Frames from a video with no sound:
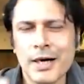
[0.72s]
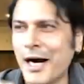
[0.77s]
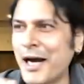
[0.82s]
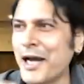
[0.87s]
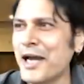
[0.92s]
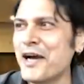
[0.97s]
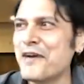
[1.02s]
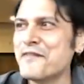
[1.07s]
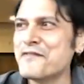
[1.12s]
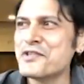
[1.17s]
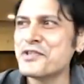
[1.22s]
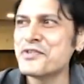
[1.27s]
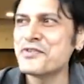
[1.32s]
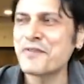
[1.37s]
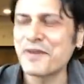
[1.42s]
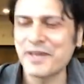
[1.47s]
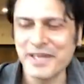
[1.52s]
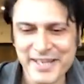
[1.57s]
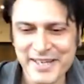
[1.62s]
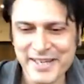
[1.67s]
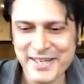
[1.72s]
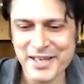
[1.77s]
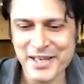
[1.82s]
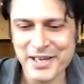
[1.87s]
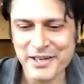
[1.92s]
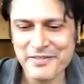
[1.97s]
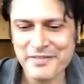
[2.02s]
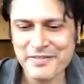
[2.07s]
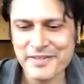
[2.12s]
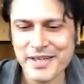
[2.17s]
I have this funda in
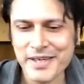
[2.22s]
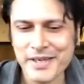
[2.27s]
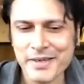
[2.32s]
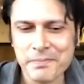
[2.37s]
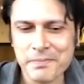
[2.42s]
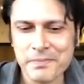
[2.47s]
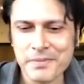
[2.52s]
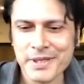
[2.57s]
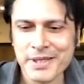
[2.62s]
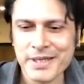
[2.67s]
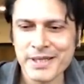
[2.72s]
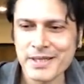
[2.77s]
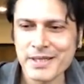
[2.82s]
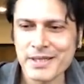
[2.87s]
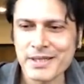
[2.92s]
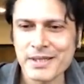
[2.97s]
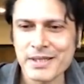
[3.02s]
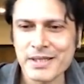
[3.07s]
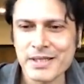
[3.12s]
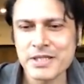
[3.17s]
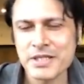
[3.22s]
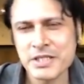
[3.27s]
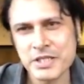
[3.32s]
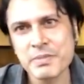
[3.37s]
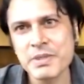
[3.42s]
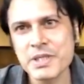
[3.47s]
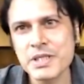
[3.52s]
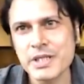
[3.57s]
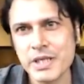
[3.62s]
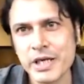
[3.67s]
life ke
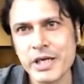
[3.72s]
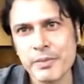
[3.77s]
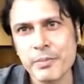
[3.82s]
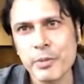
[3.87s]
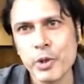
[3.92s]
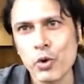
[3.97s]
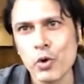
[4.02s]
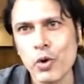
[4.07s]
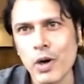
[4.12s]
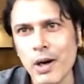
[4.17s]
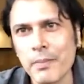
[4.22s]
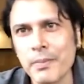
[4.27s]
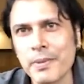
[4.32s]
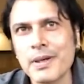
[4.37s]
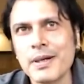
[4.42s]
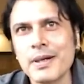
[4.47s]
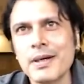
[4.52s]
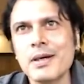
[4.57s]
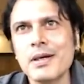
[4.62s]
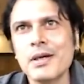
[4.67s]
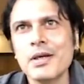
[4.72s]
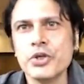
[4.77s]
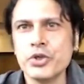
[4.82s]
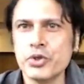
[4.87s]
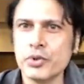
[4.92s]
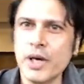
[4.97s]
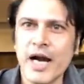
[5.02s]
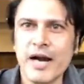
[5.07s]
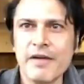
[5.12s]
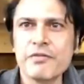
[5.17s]
kisi bhi state mein ho aap,
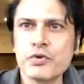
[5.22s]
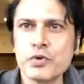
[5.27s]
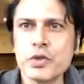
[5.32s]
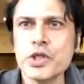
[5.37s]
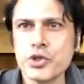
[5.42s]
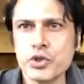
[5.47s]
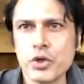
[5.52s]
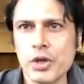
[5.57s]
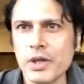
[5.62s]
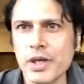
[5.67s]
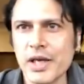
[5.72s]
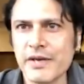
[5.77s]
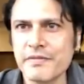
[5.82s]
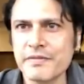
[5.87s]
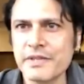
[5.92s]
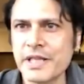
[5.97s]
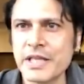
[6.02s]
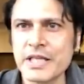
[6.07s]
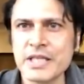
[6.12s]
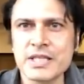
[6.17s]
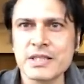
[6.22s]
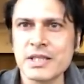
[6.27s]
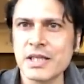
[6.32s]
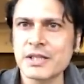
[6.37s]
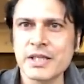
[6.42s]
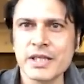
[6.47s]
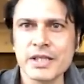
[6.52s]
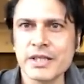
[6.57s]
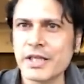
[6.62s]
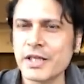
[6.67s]
you have to enjoy life. There is
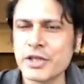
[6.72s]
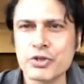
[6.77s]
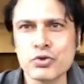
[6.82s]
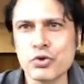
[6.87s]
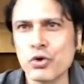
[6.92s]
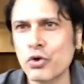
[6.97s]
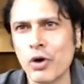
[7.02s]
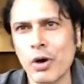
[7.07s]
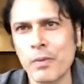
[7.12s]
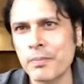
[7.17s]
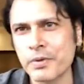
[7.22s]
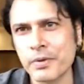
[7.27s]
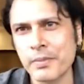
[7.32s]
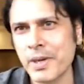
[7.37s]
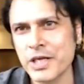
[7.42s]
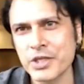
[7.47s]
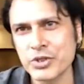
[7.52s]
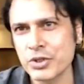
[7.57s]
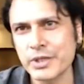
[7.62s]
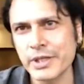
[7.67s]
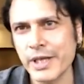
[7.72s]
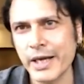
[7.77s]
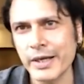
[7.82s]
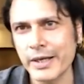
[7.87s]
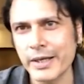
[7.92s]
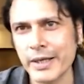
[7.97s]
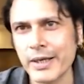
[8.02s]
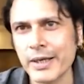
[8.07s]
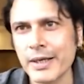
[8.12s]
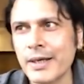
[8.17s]
nothing, there is no compromise on
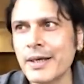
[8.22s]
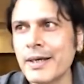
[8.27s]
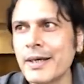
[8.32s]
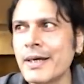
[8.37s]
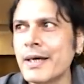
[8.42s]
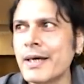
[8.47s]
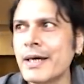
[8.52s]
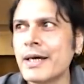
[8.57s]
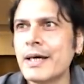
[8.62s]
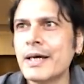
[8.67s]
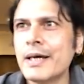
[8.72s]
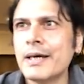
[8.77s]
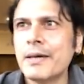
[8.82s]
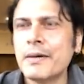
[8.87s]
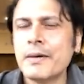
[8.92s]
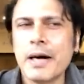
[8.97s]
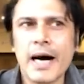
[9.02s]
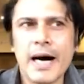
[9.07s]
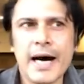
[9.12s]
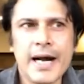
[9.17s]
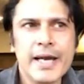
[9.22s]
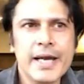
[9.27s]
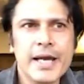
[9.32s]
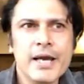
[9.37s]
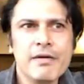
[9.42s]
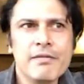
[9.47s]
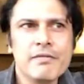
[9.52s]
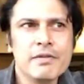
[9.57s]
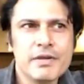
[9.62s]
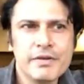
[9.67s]
that. Mm-hmm. I
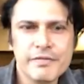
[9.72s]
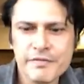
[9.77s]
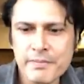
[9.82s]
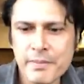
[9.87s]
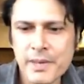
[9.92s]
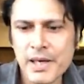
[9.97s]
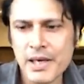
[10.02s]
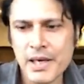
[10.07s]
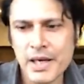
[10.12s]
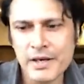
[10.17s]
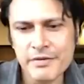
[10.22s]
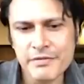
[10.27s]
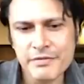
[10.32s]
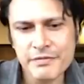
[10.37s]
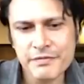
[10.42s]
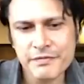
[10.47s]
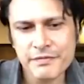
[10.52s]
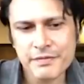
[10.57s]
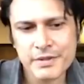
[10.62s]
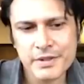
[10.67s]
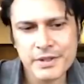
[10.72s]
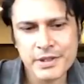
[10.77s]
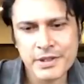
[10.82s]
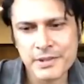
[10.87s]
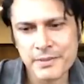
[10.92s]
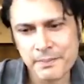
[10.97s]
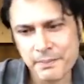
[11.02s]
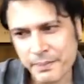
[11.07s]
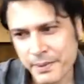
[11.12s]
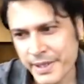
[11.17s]
have lived my life
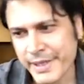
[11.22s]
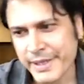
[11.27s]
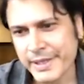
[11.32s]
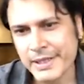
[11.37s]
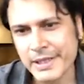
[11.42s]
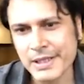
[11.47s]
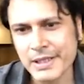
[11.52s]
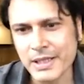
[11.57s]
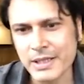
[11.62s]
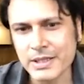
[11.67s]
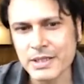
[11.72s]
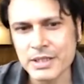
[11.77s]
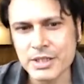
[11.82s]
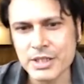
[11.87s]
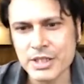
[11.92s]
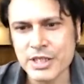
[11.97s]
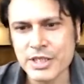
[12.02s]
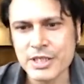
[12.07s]
completely like this.